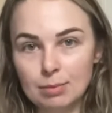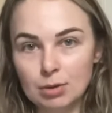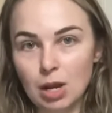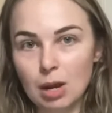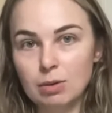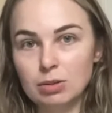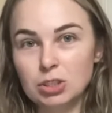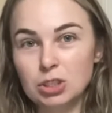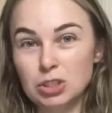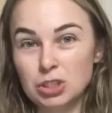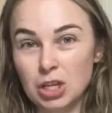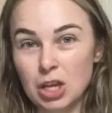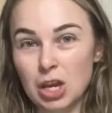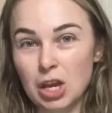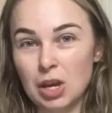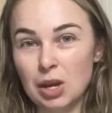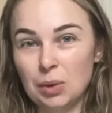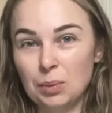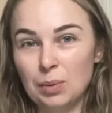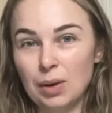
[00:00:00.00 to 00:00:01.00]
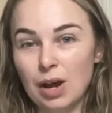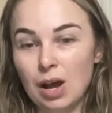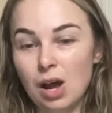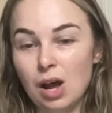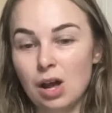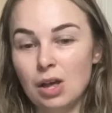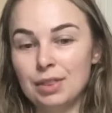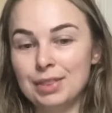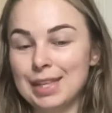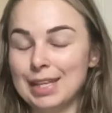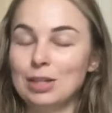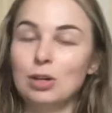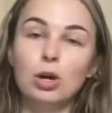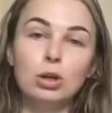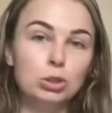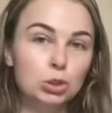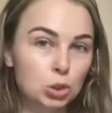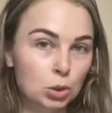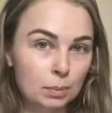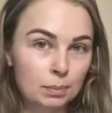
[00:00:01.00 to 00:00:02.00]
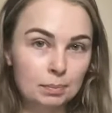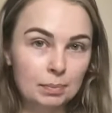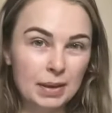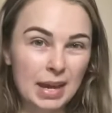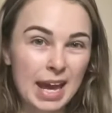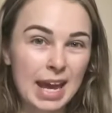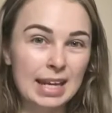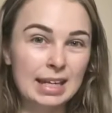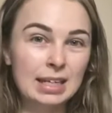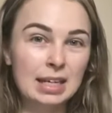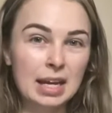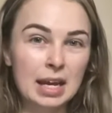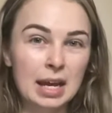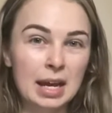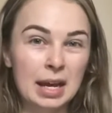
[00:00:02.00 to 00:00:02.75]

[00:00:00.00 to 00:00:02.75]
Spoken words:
going to do, they're not jumping,